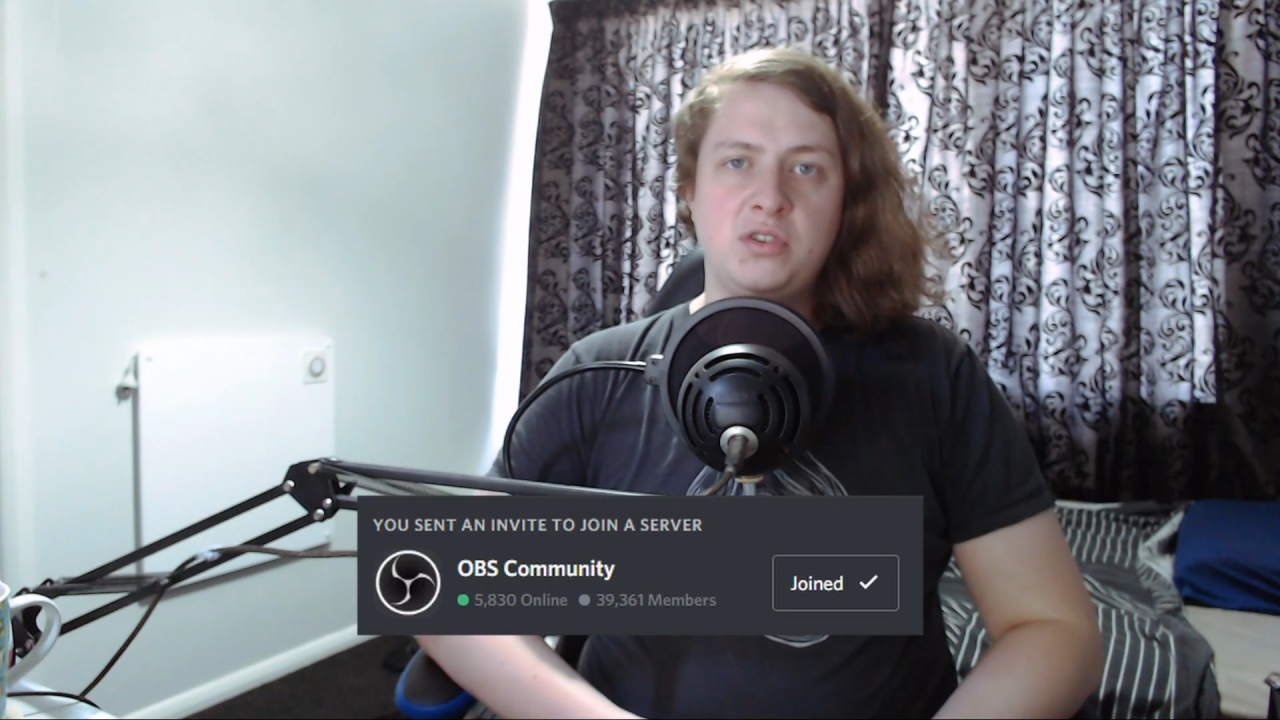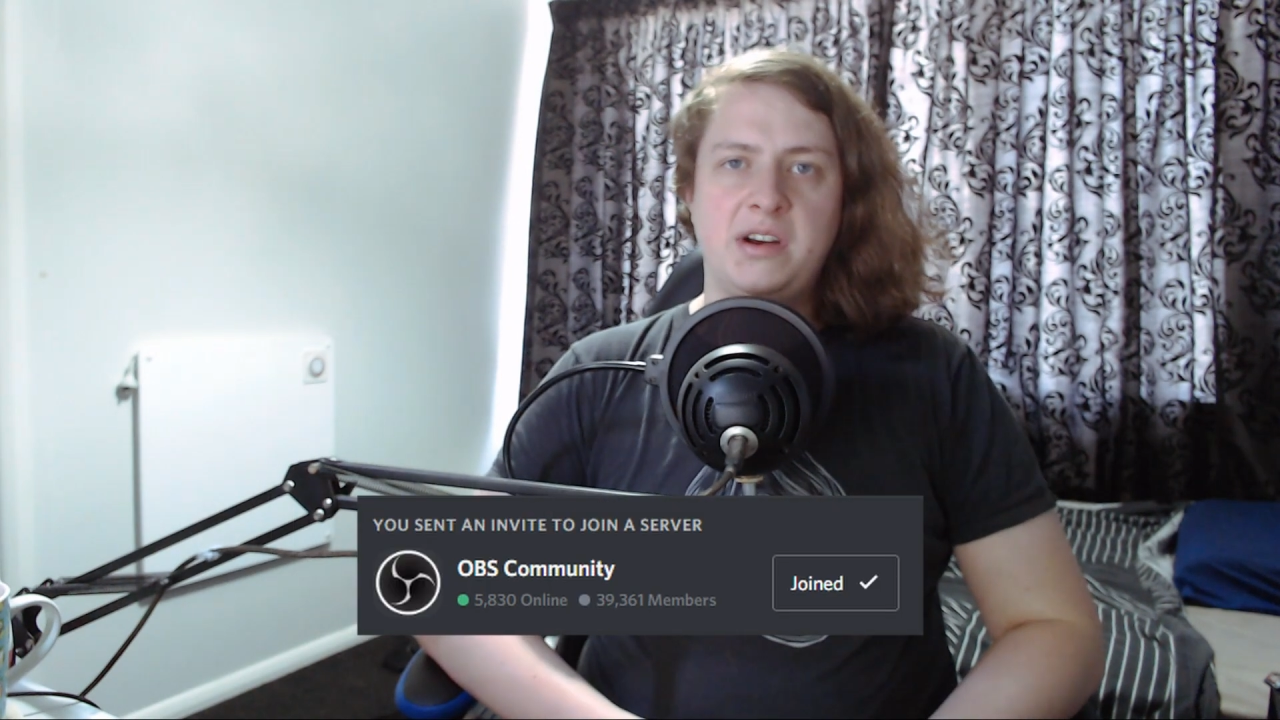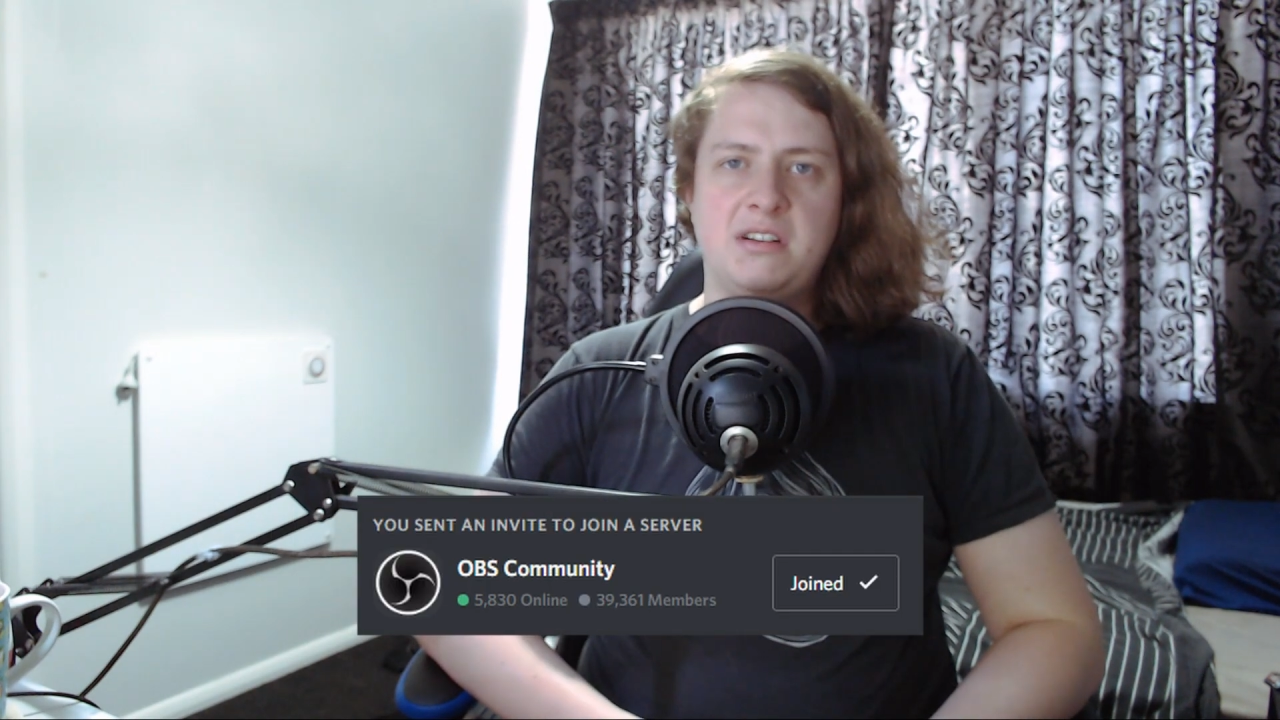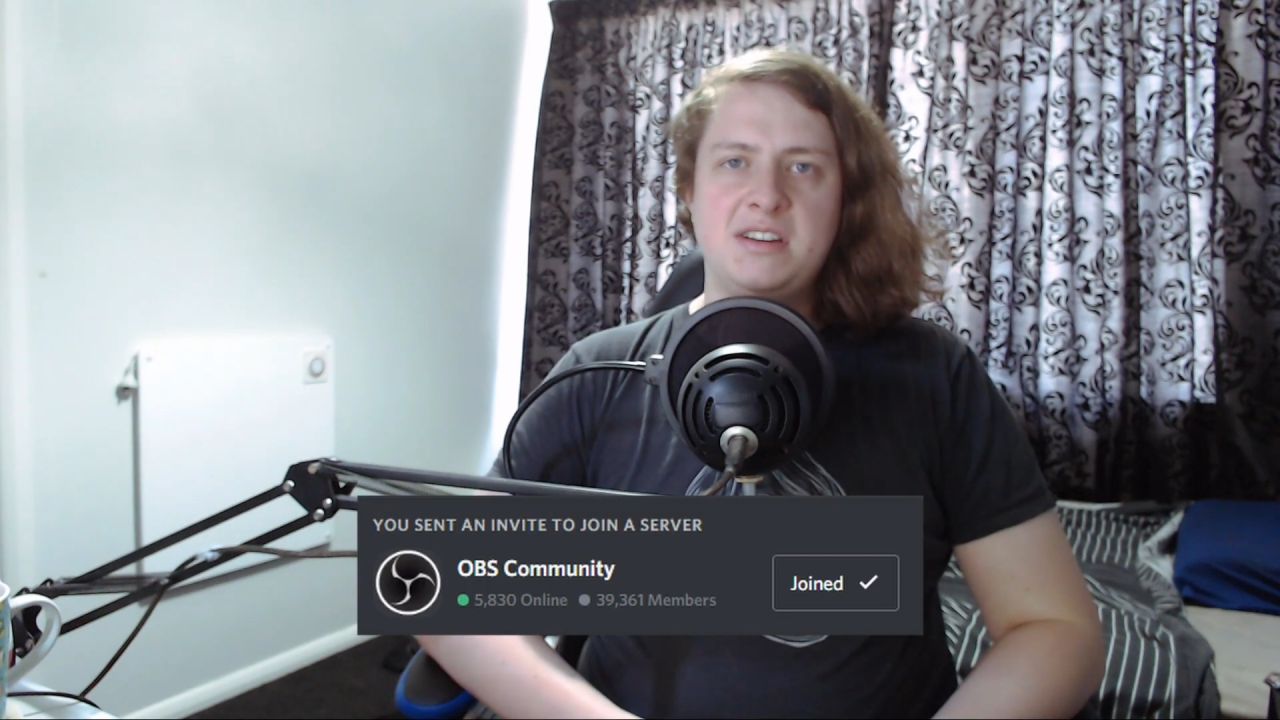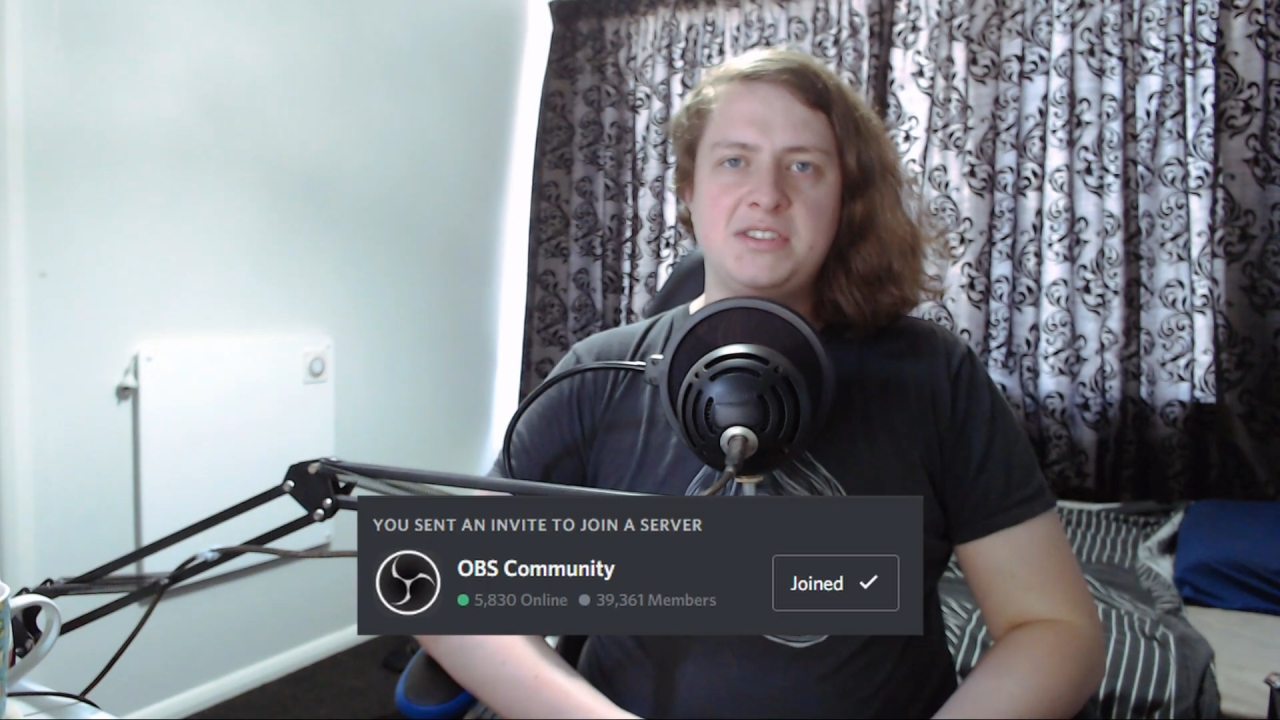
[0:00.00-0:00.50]

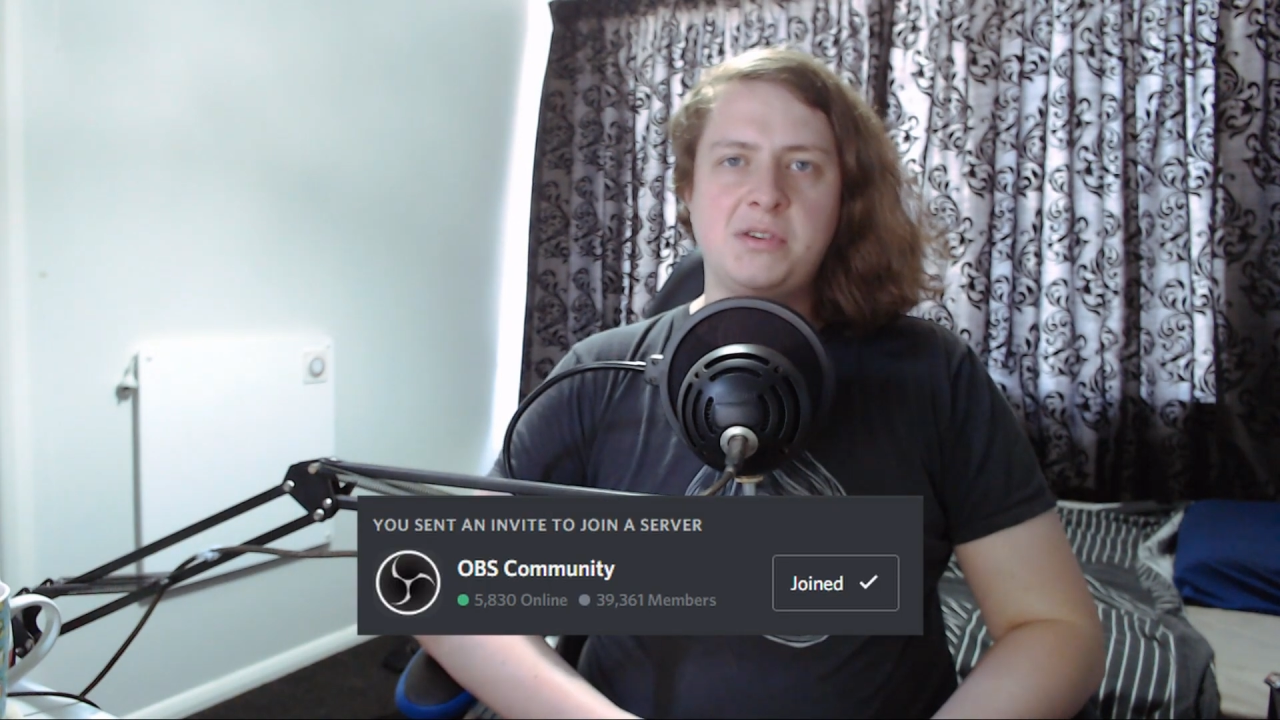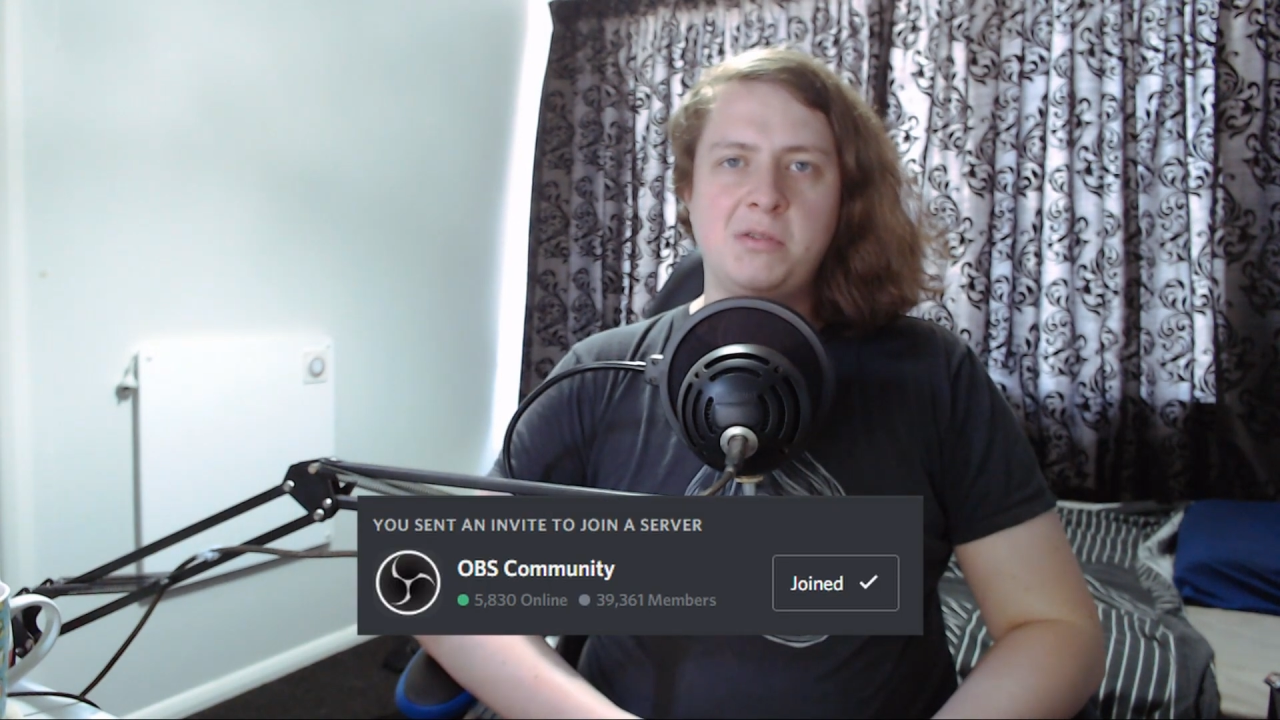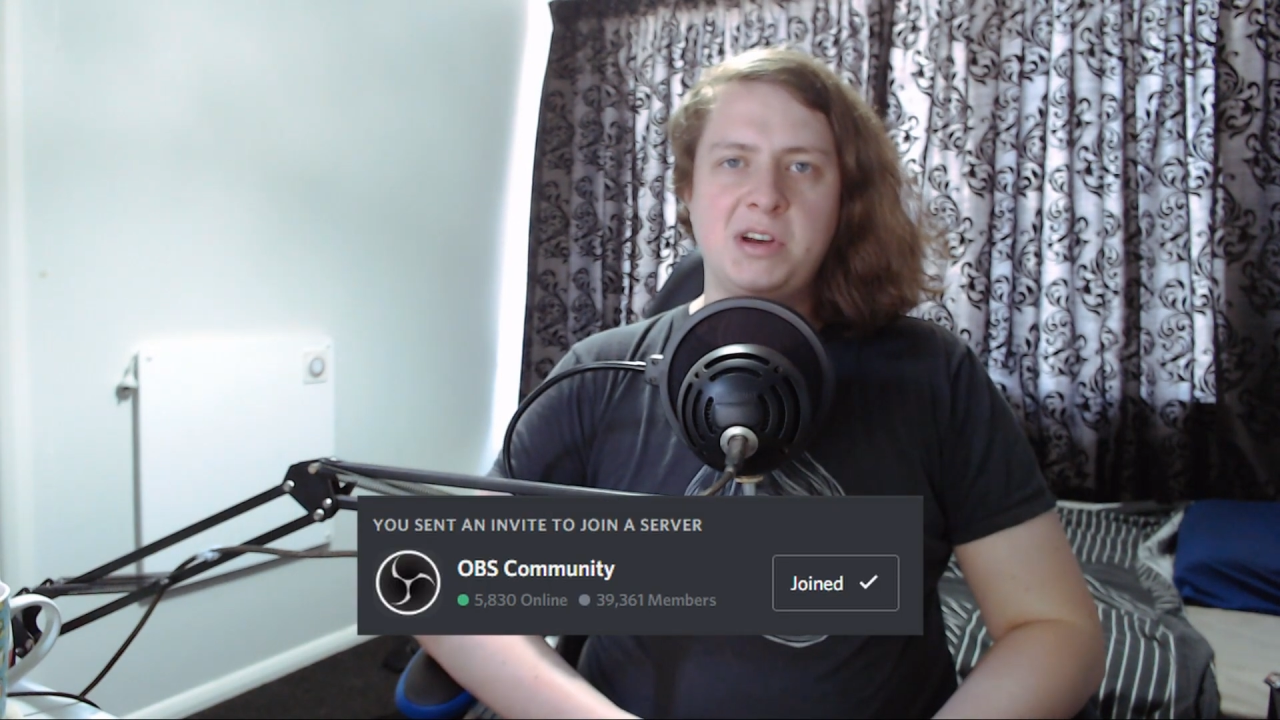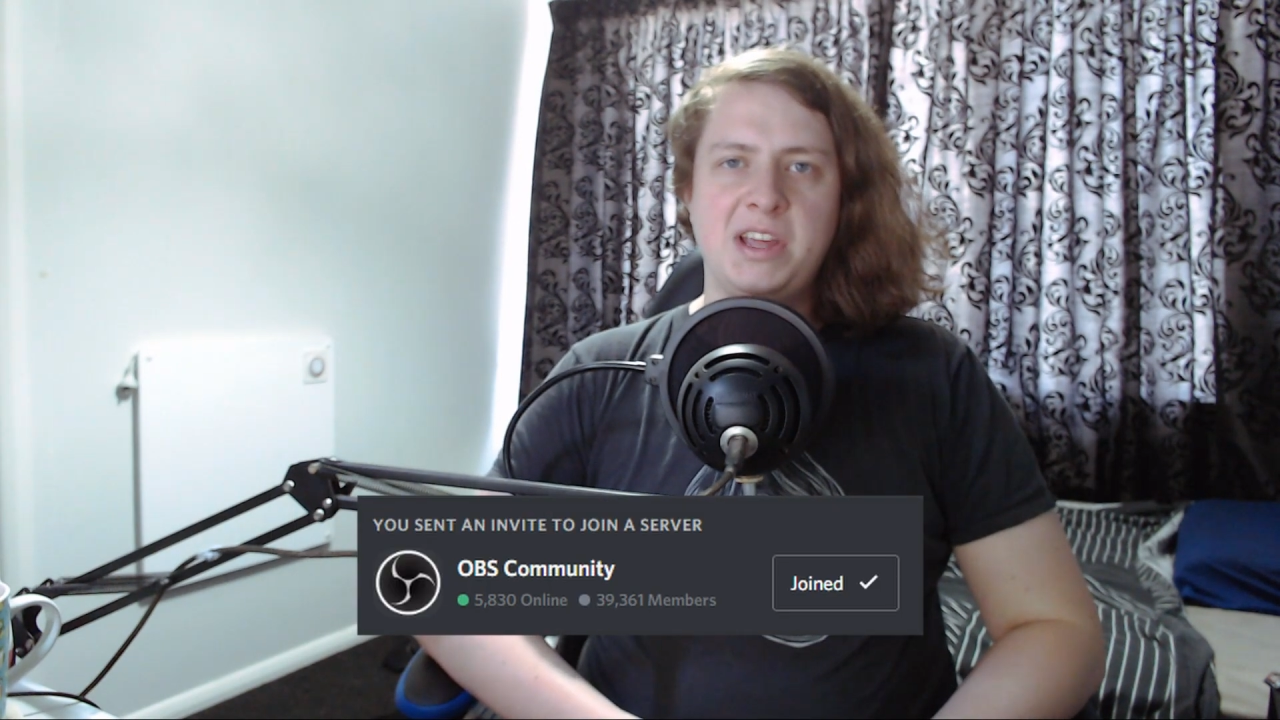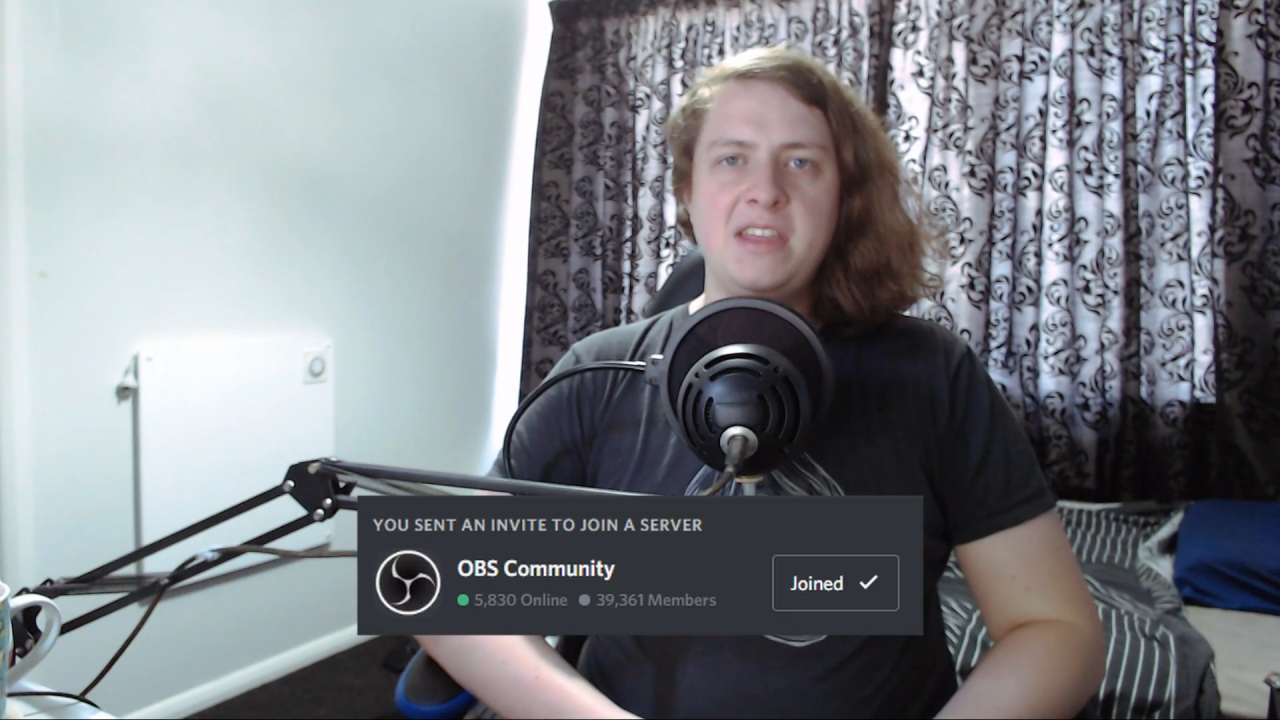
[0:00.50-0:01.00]
join our Discord